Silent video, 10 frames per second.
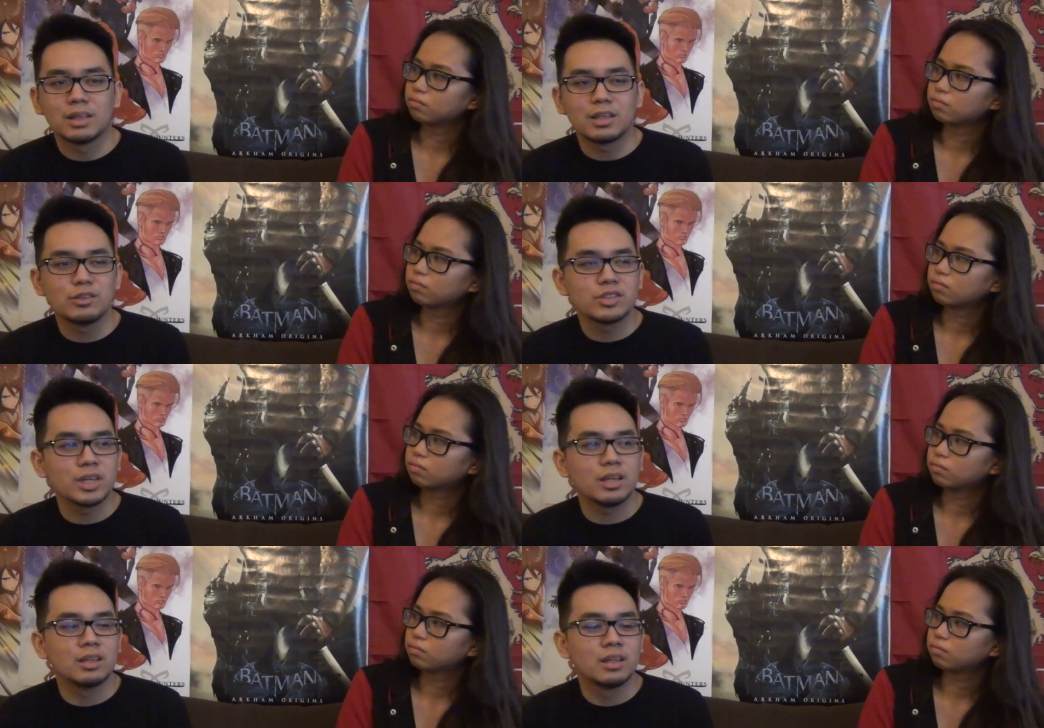Speaker 1: like you
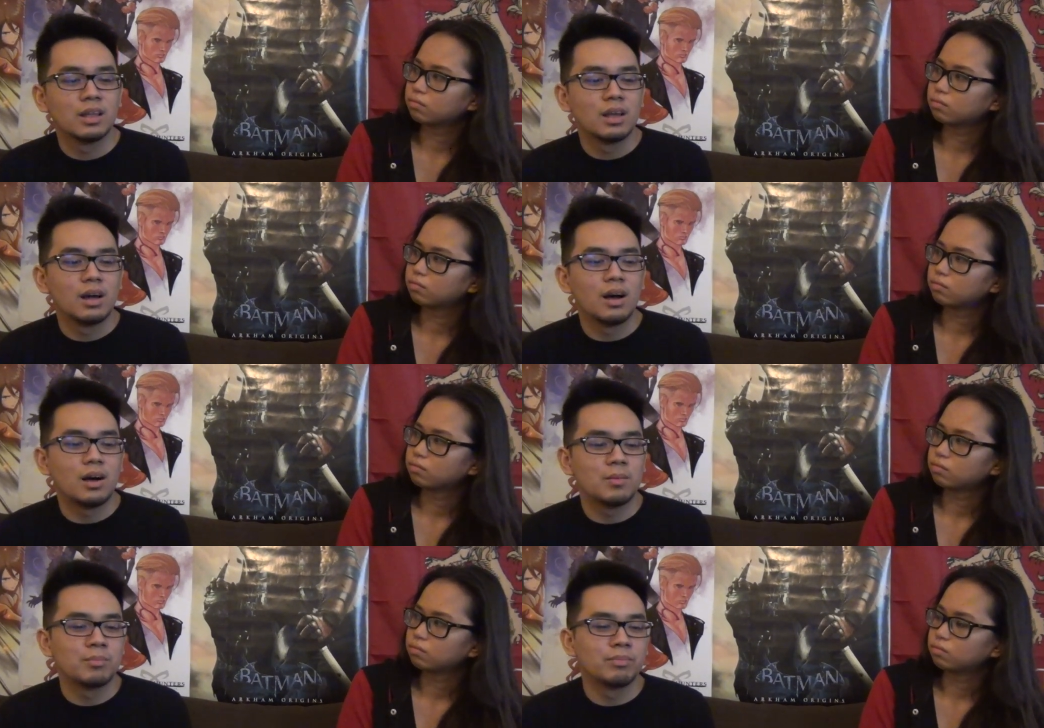said,
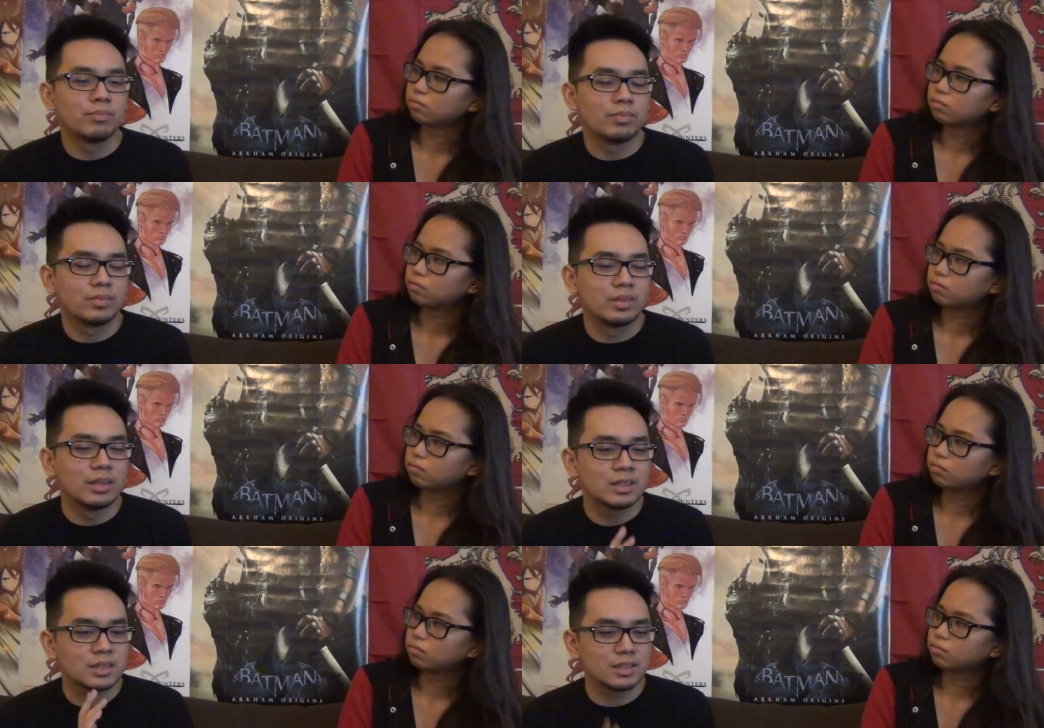um,
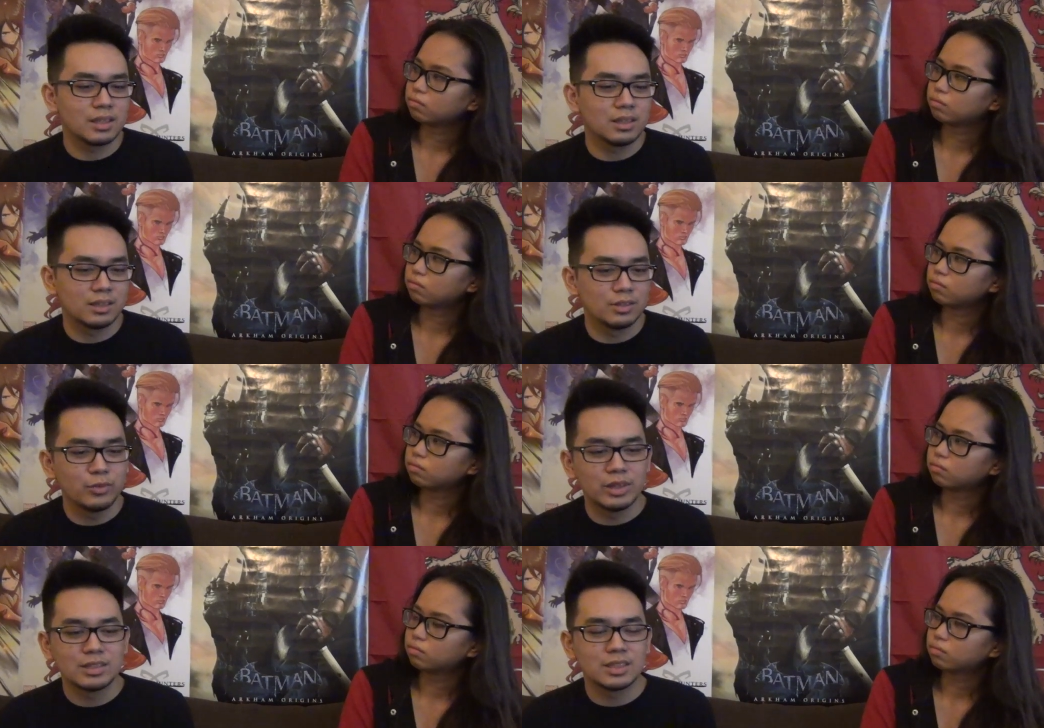this
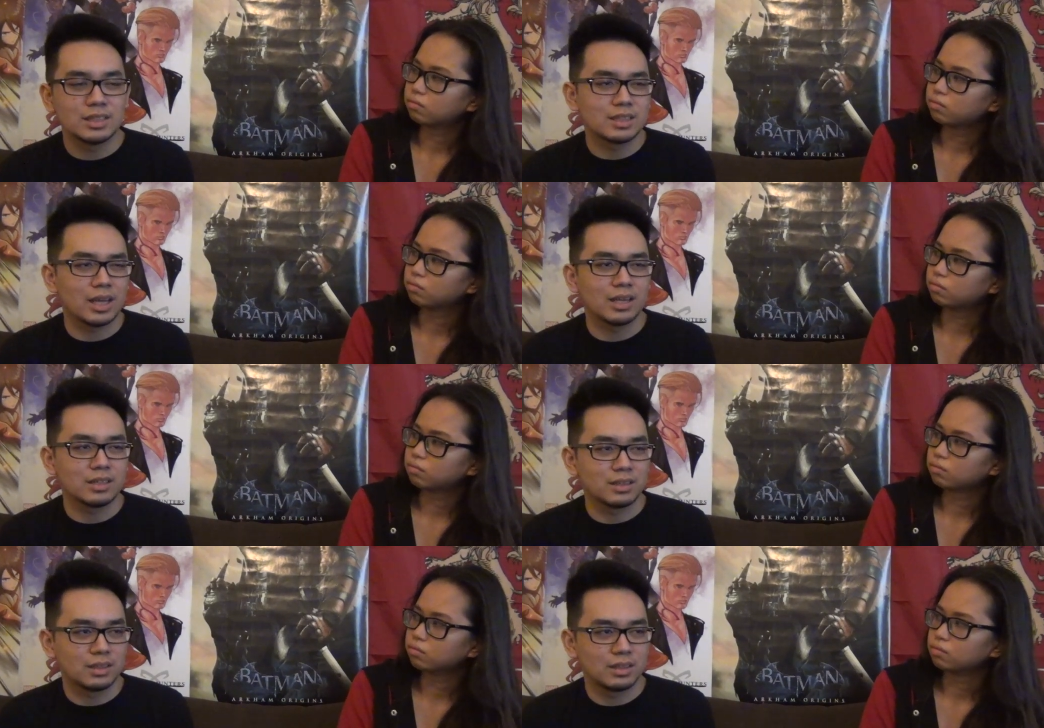new Izzy's like
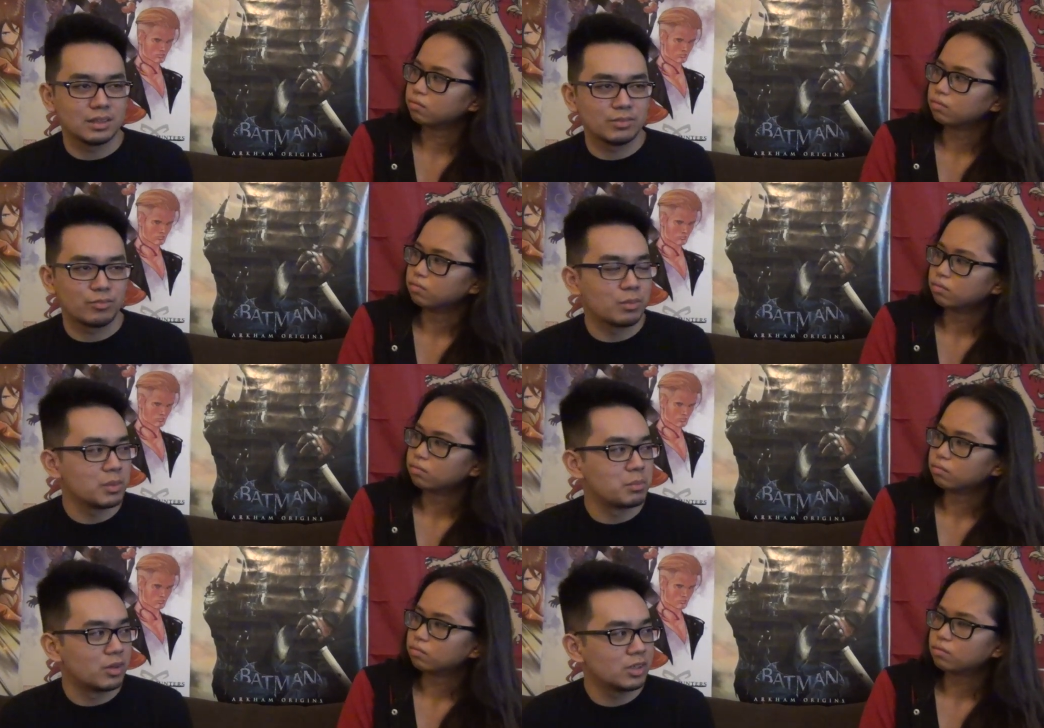from
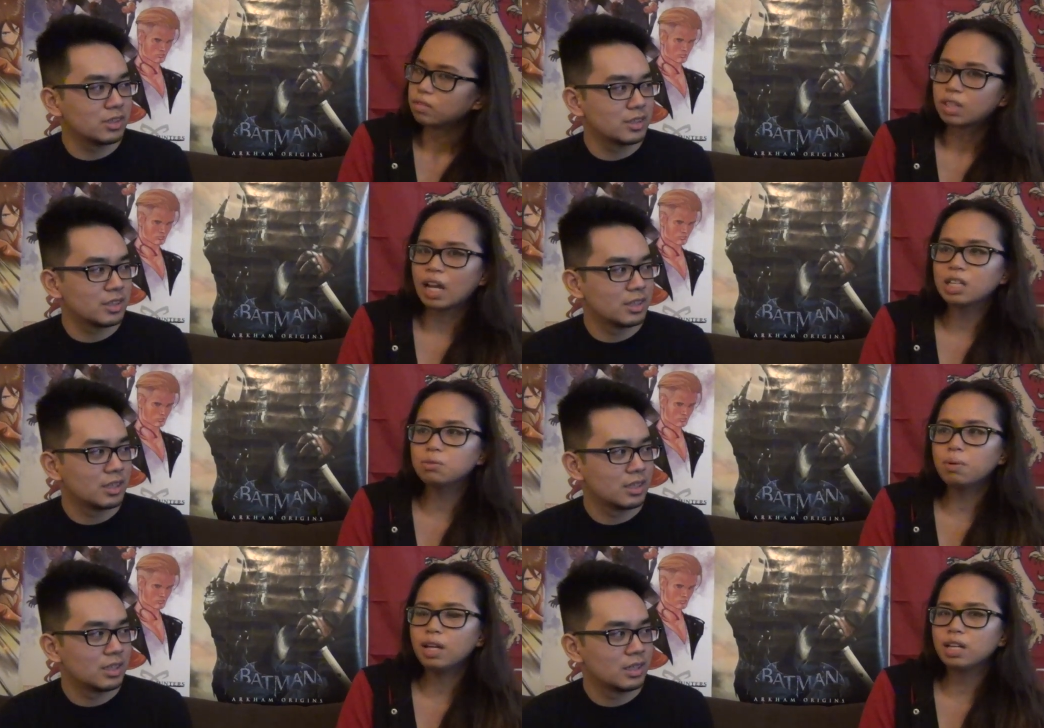the books.
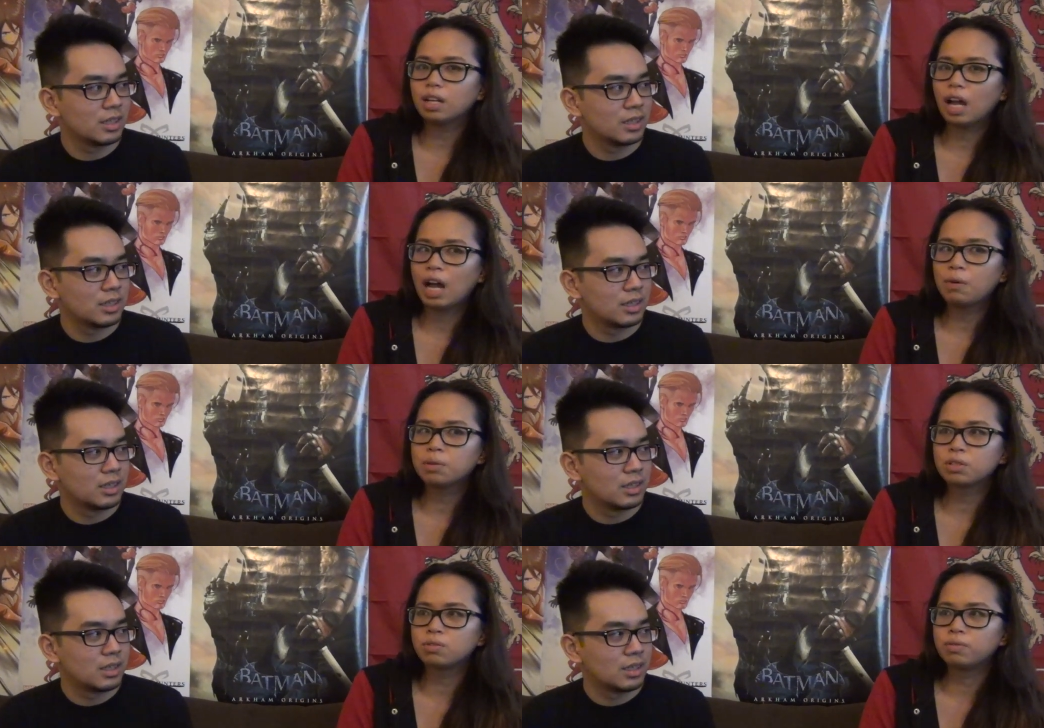
Speaker 2: That's what I
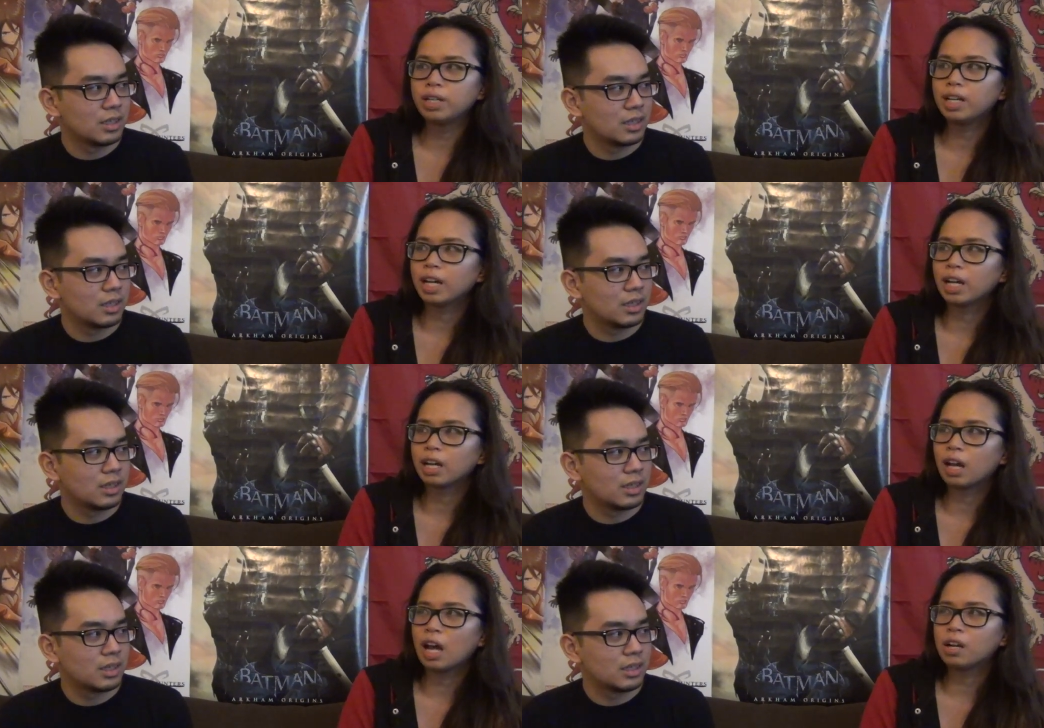was
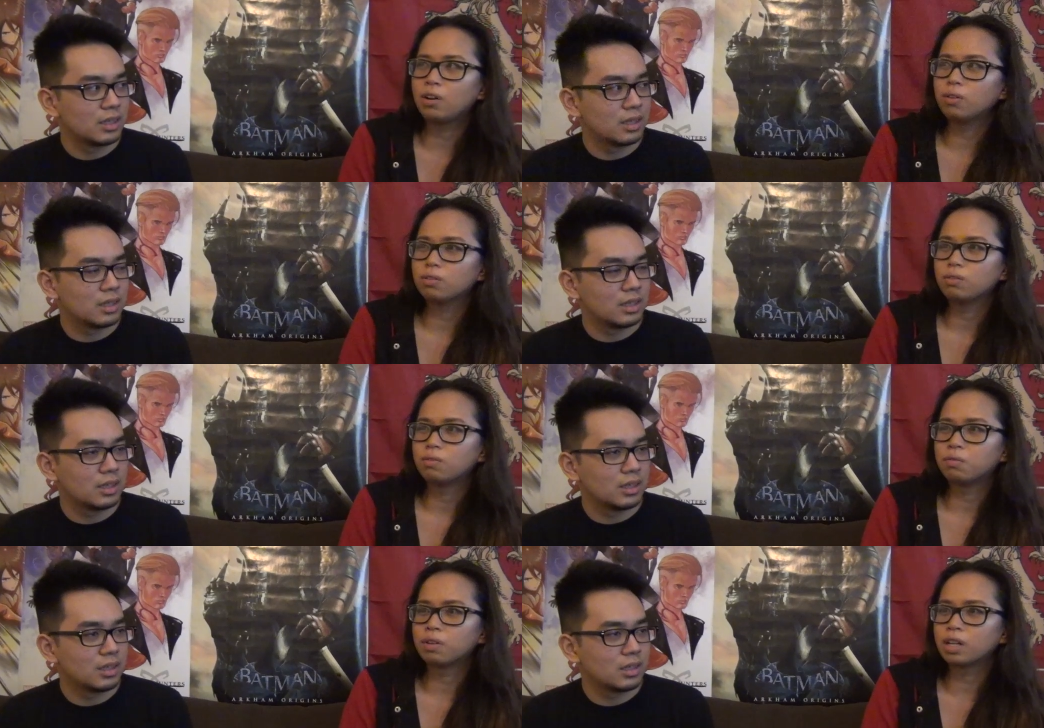reading. I don't
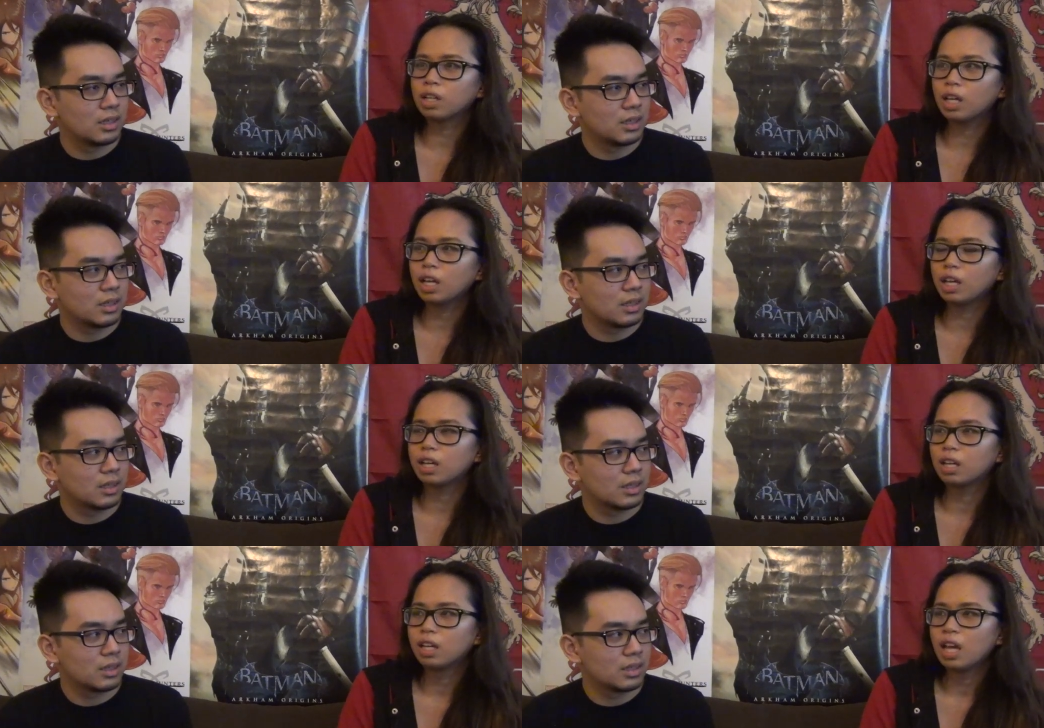
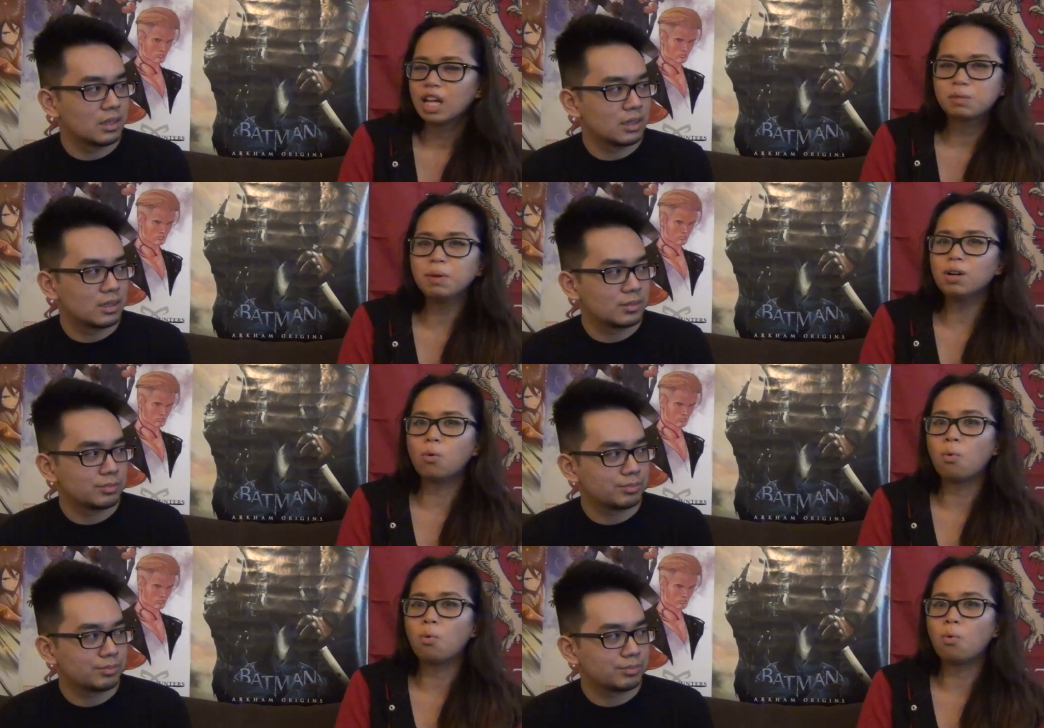really. It's been a